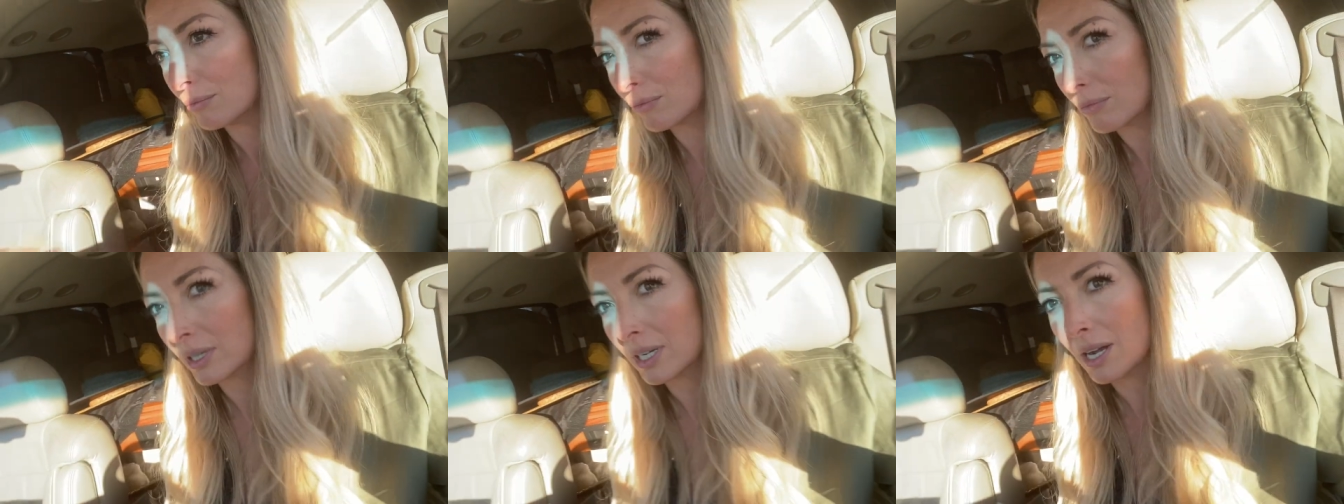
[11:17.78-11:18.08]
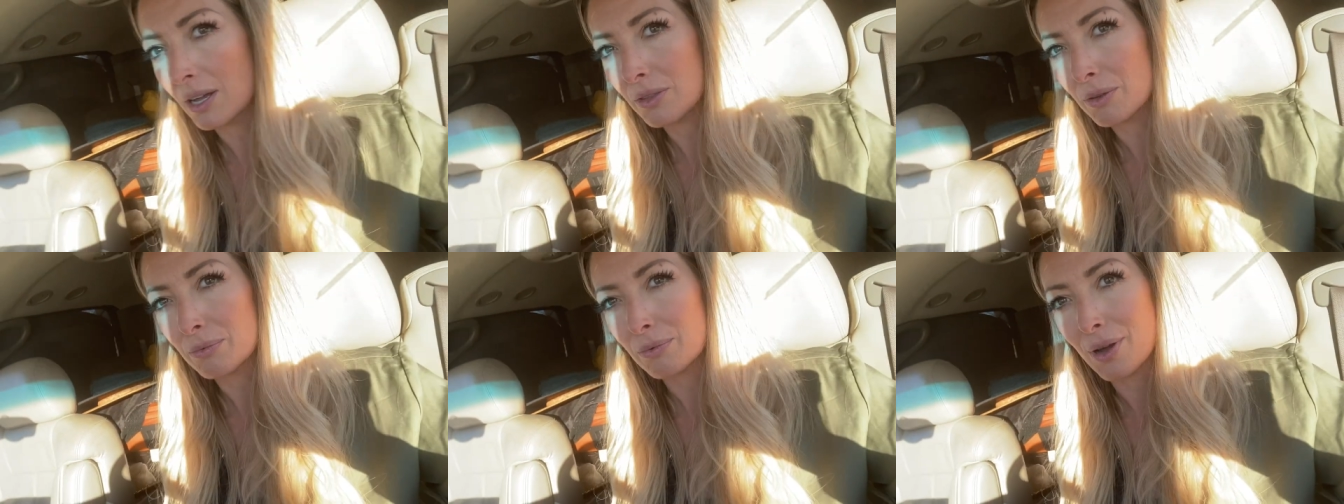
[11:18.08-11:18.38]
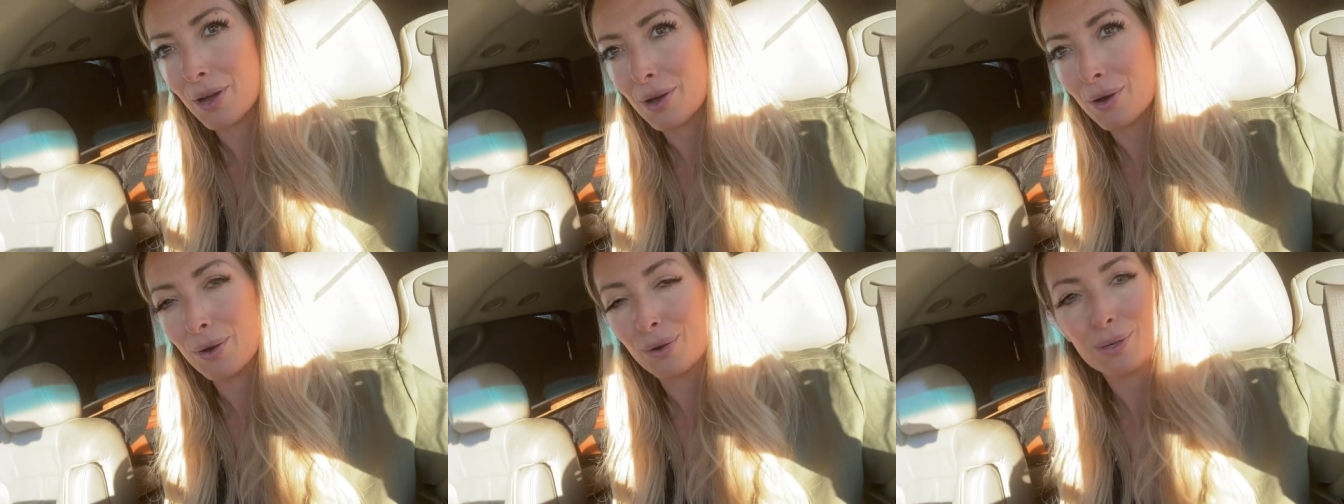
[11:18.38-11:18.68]
We're on the
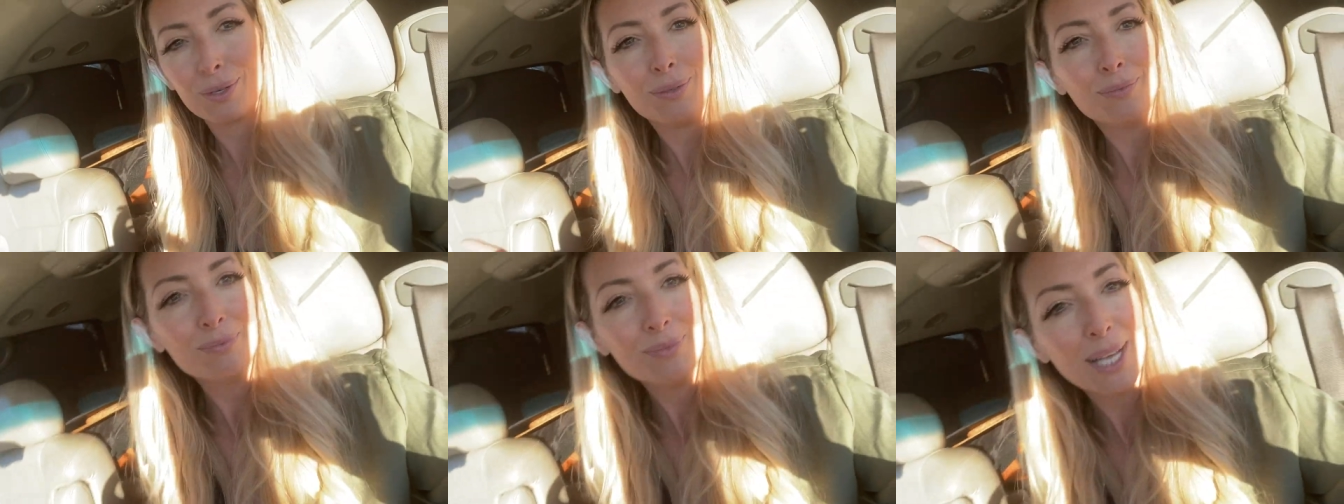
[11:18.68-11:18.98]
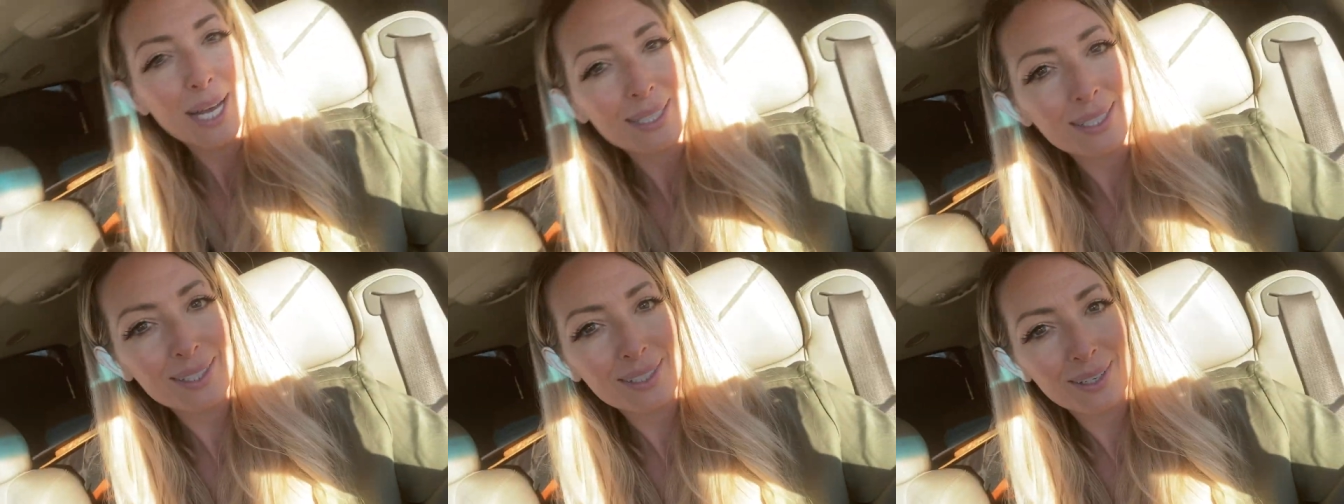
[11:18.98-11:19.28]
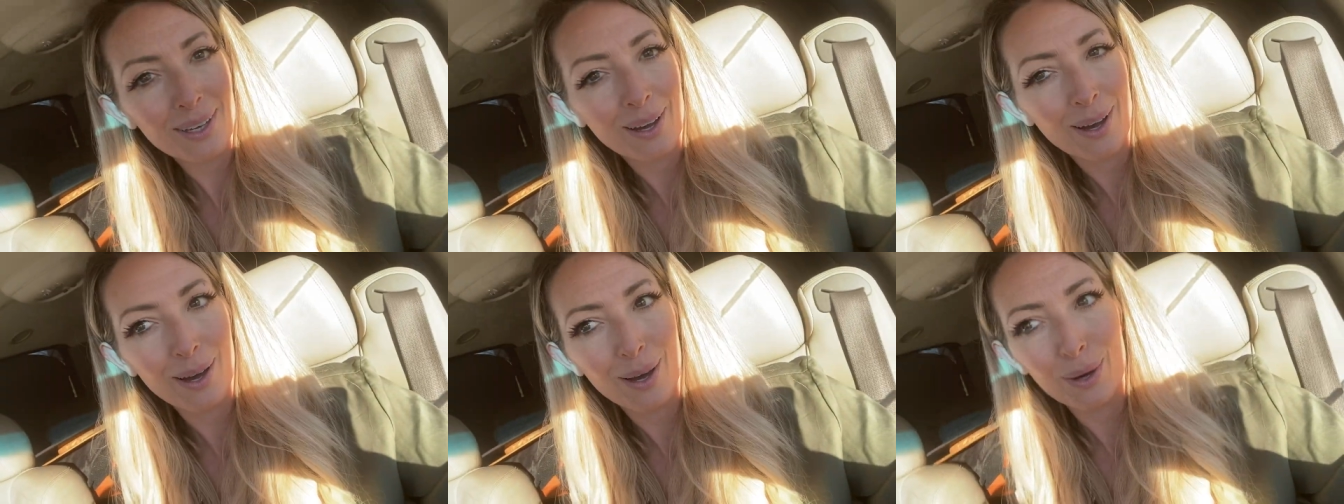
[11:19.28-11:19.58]
road. Let's
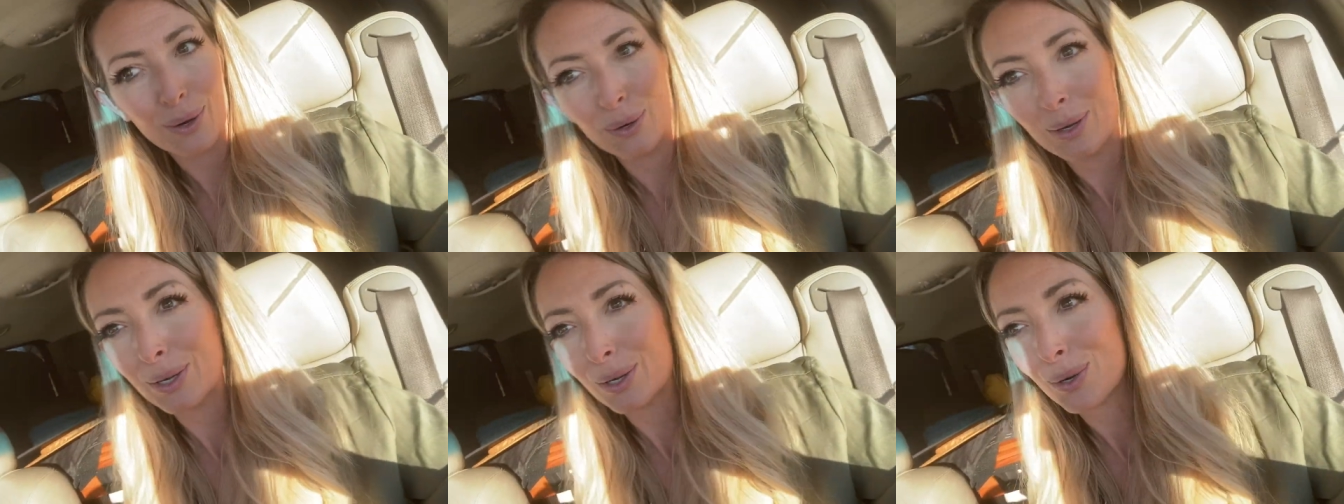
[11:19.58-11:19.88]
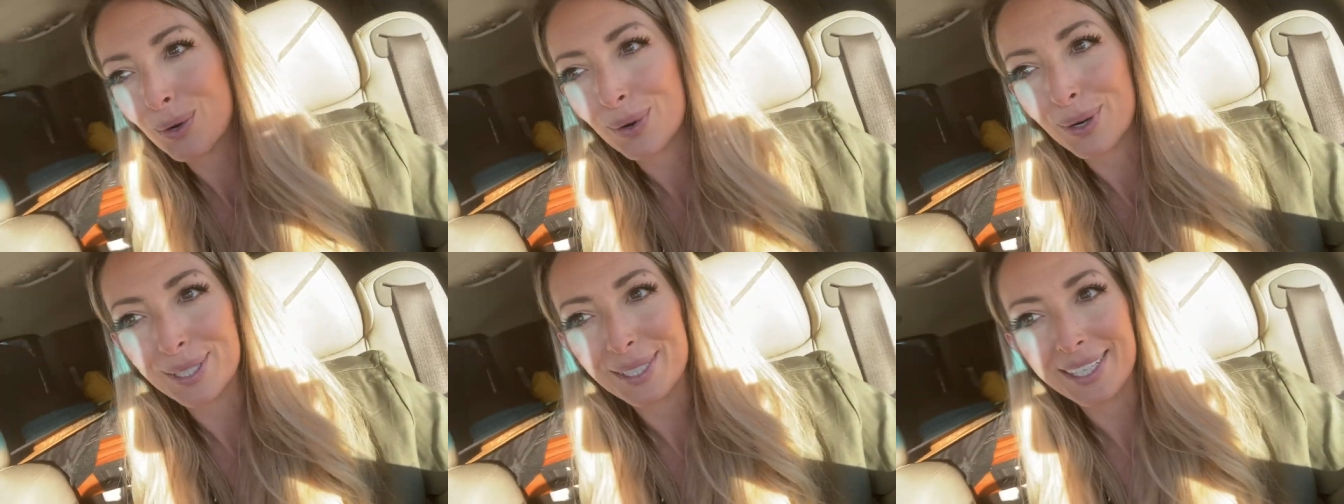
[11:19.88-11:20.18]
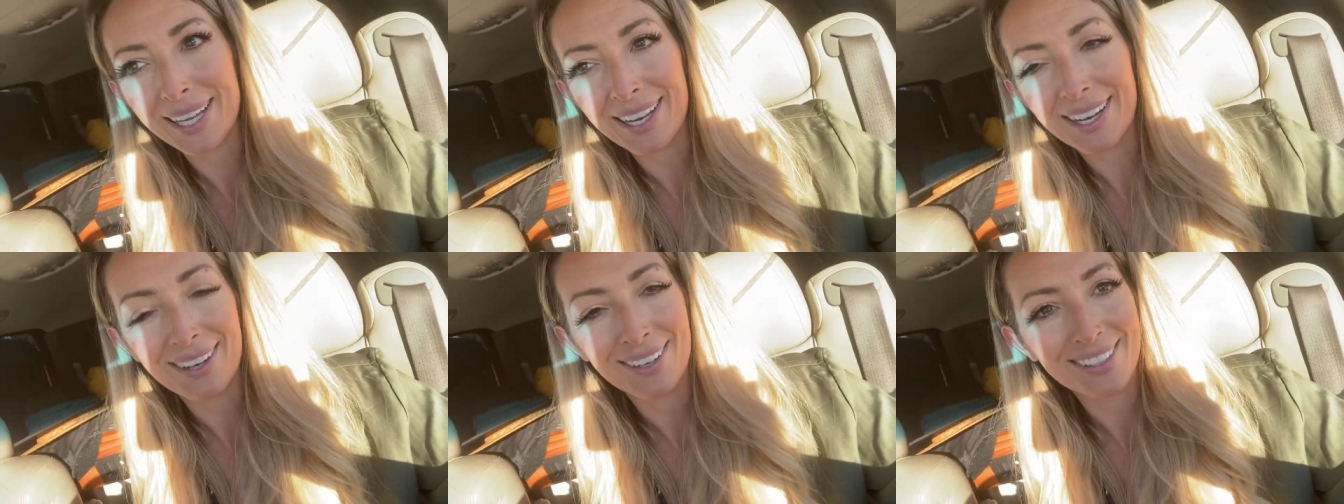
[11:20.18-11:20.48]
go.
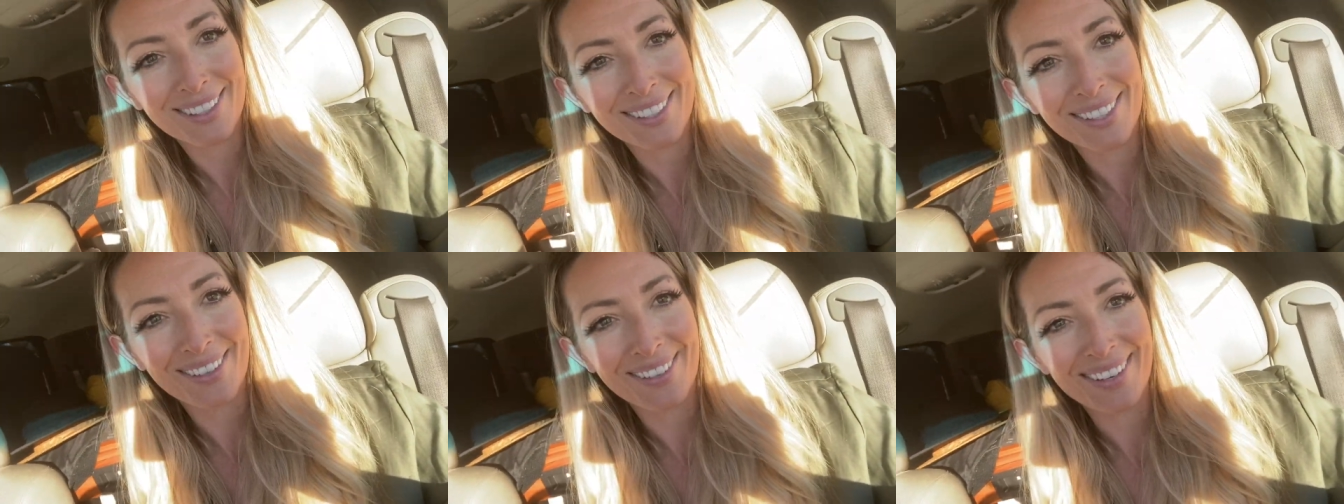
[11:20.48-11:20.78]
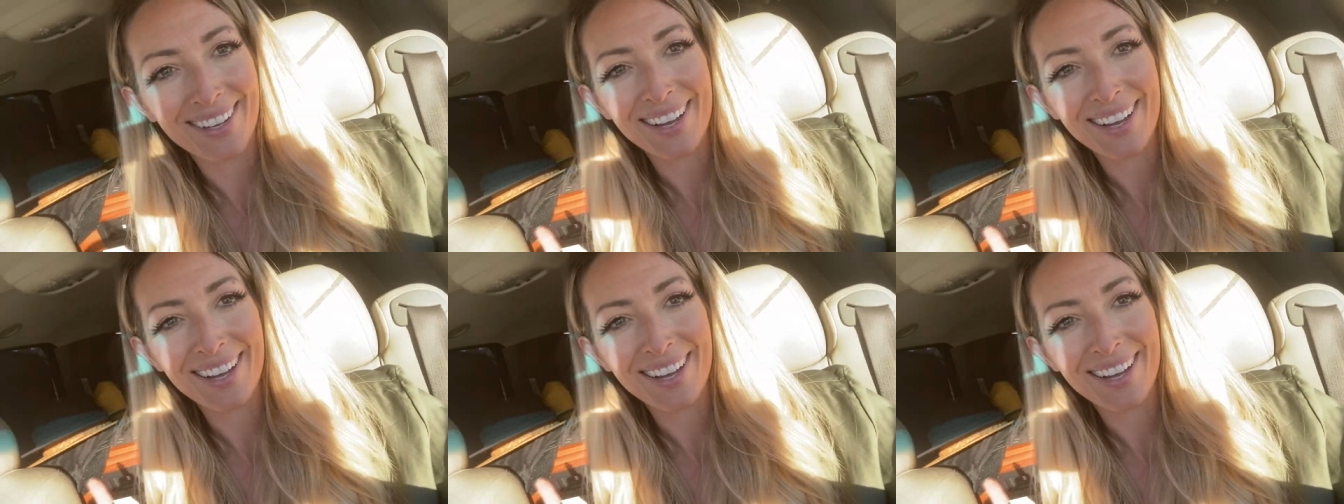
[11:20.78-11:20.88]
Quartzsite, Arizona.